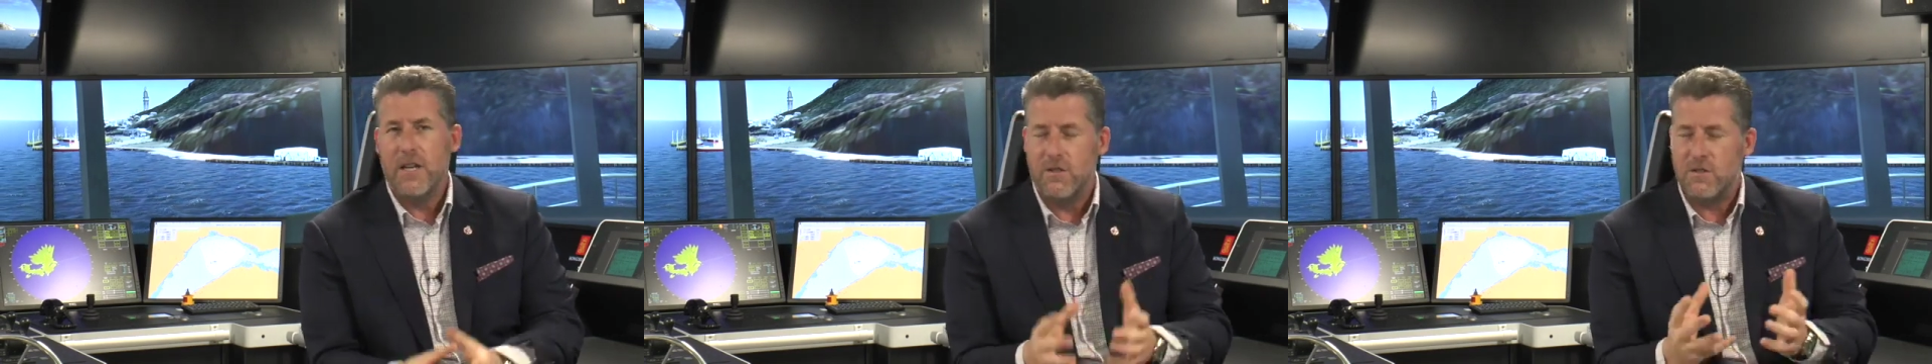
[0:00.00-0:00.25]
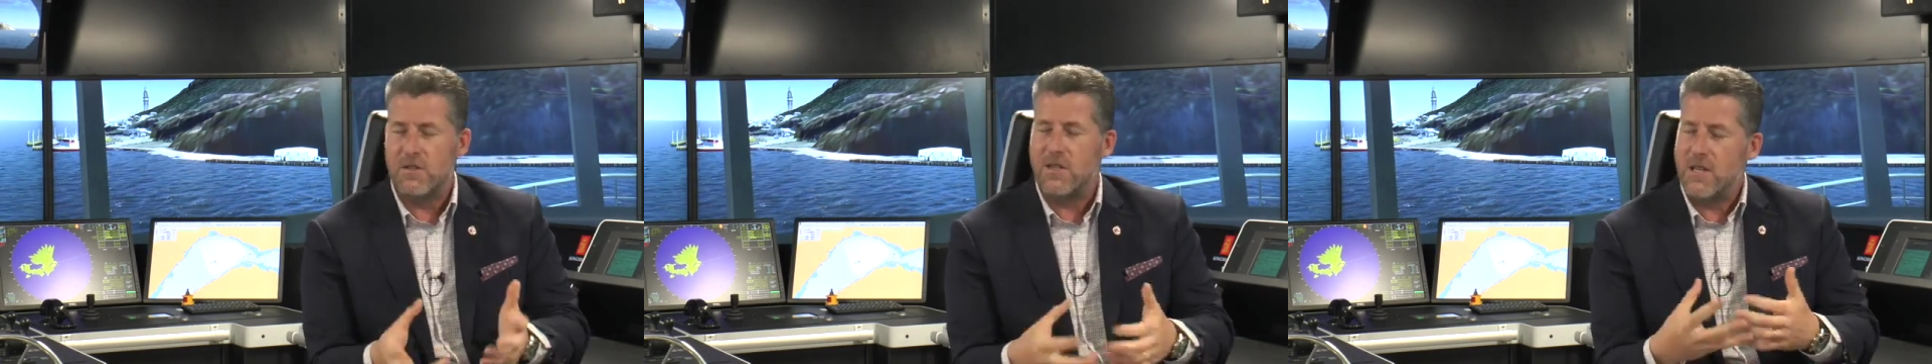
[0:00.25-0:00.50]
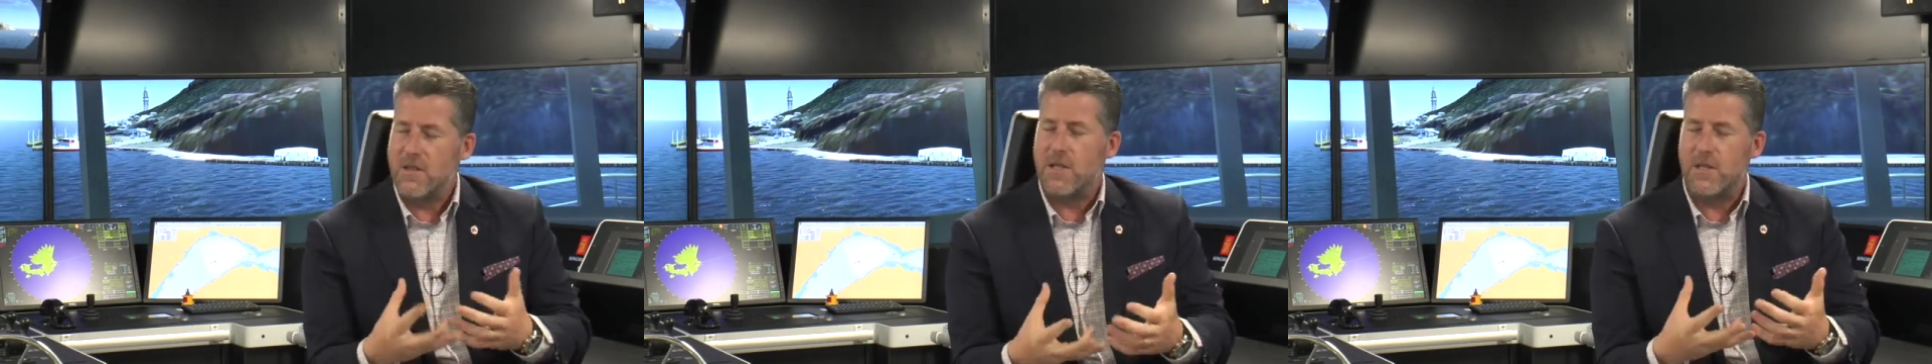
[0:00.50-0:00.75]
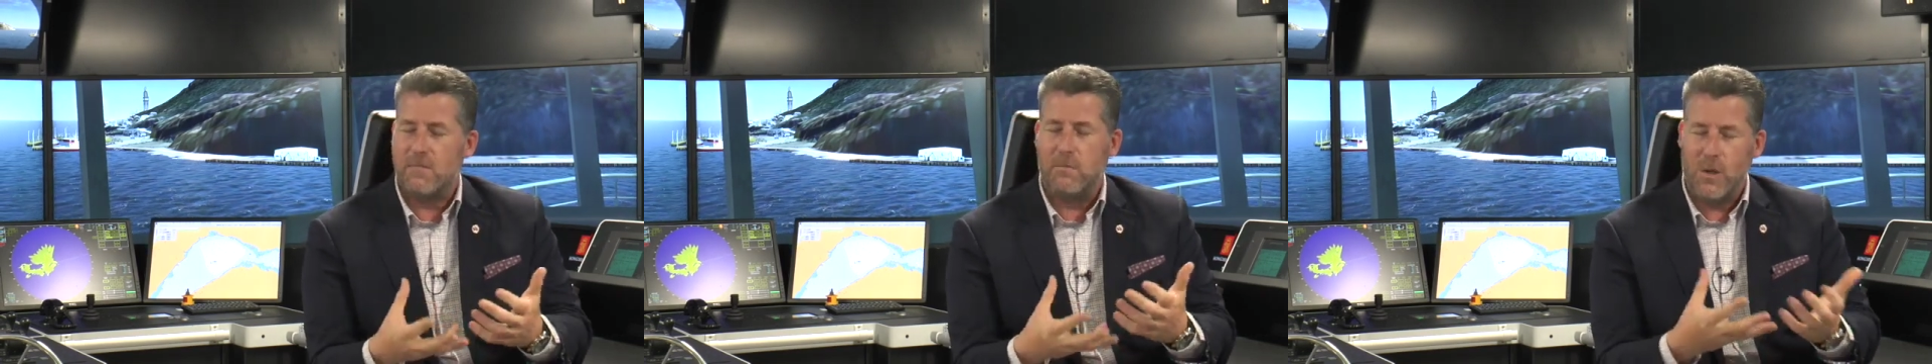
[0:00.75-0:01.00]
you'll see
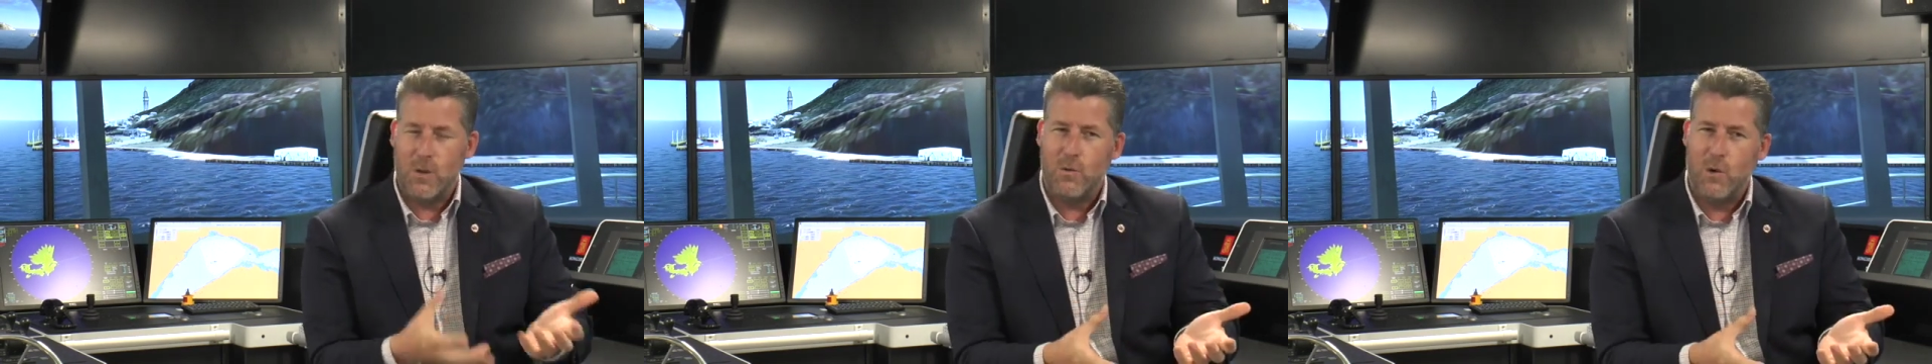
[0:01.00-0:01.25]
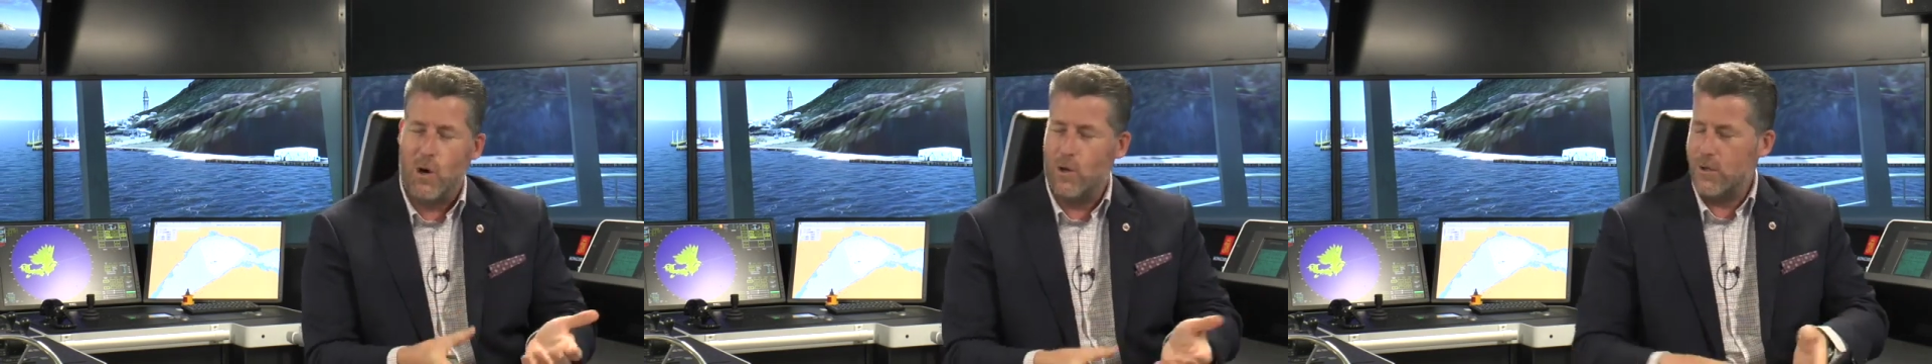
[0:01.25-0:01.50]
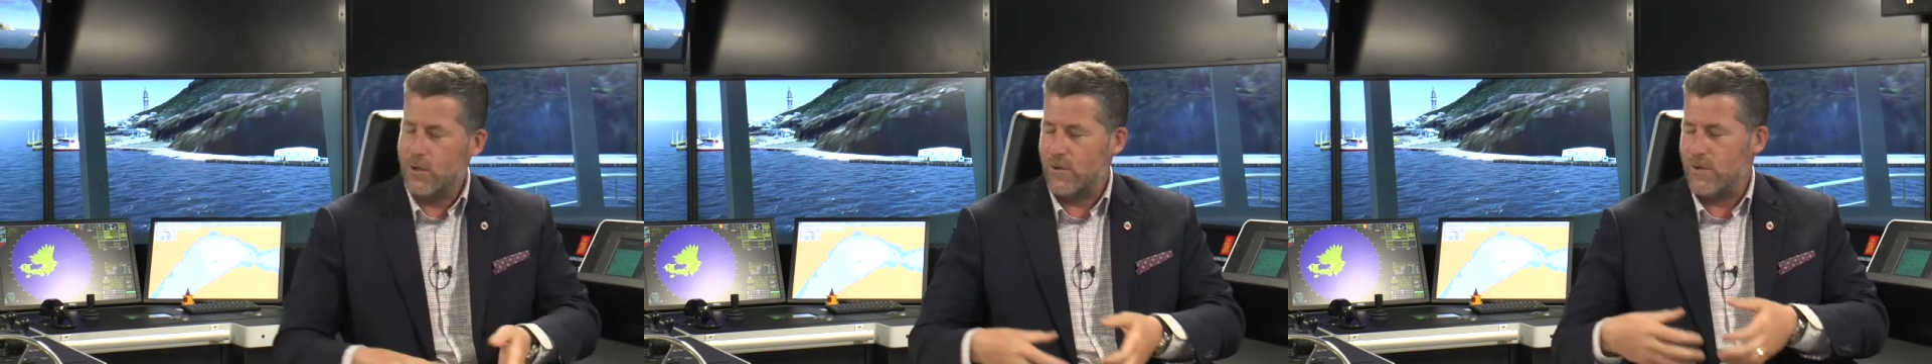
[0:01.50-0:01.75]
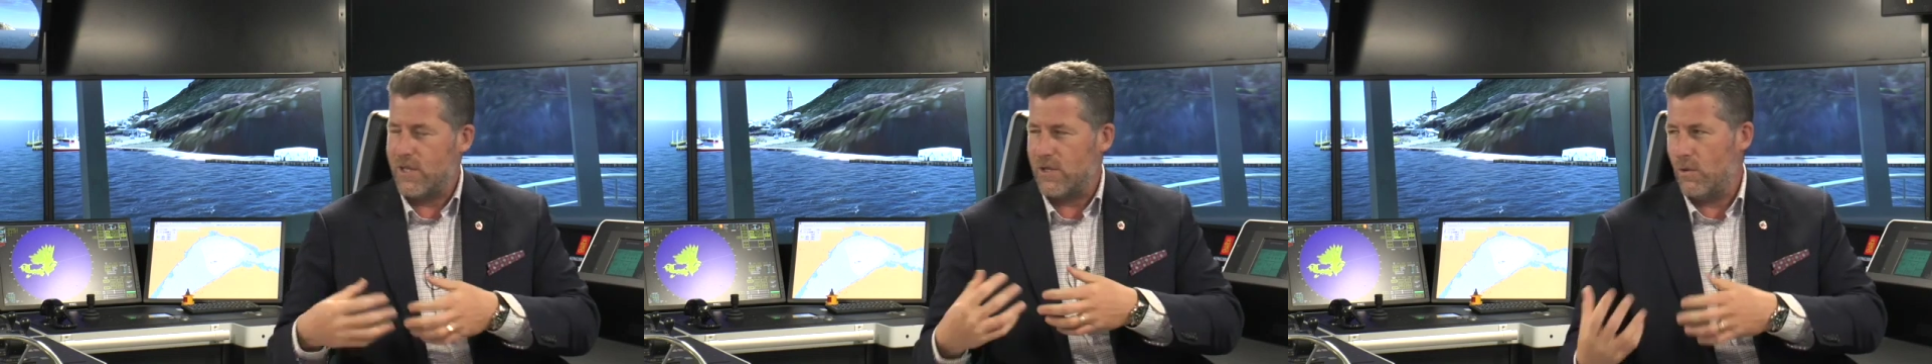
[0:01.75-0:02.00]
these blue hulls or
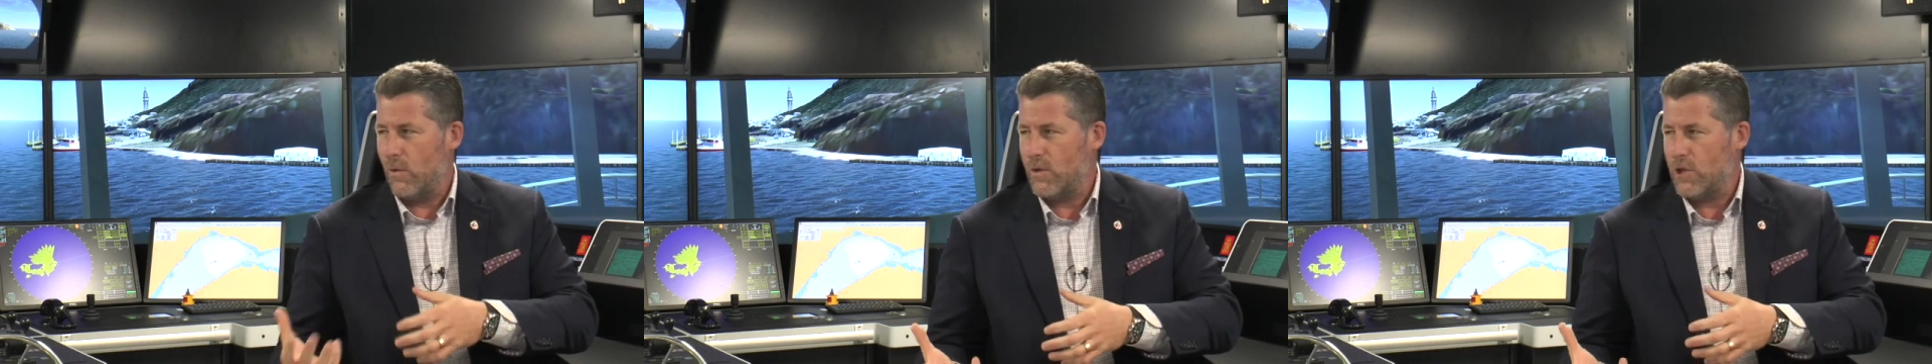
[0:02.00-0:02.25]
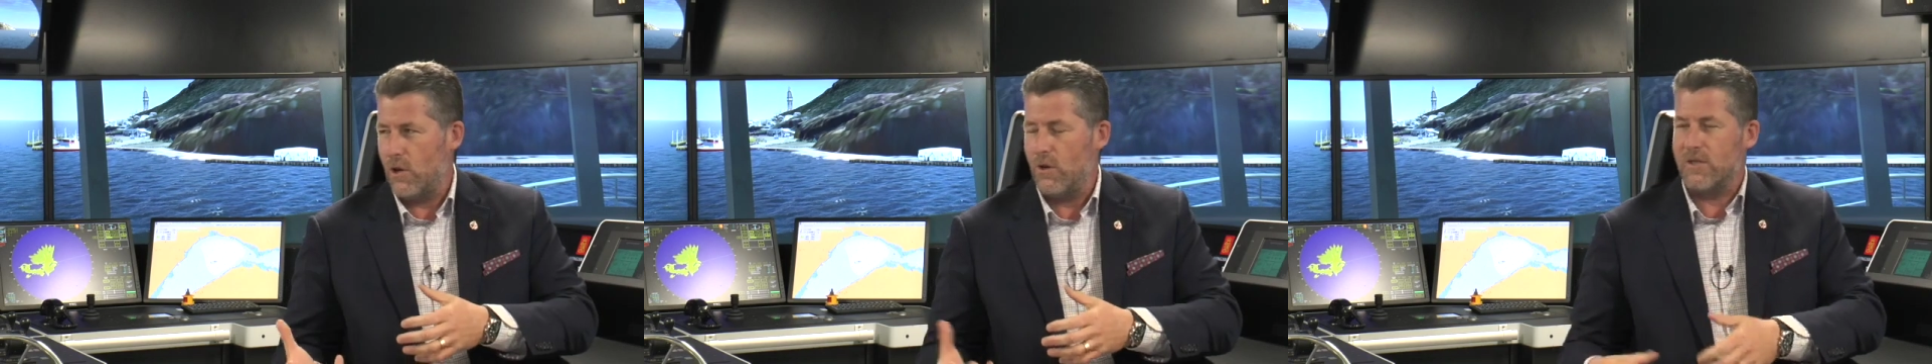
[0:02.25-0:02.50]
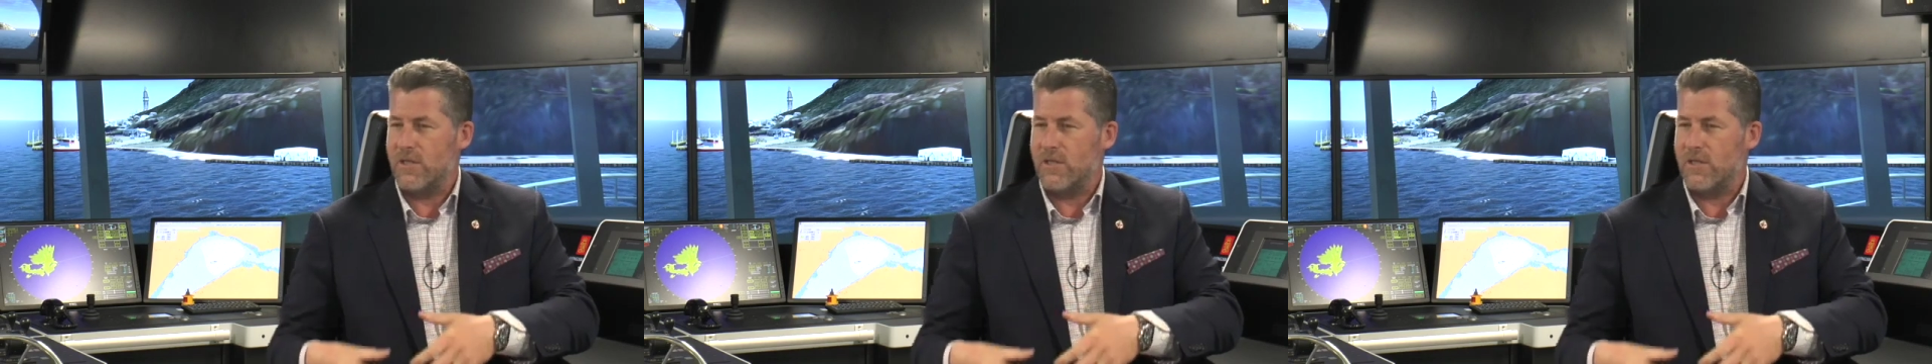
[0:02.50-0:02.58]
these orange hulls,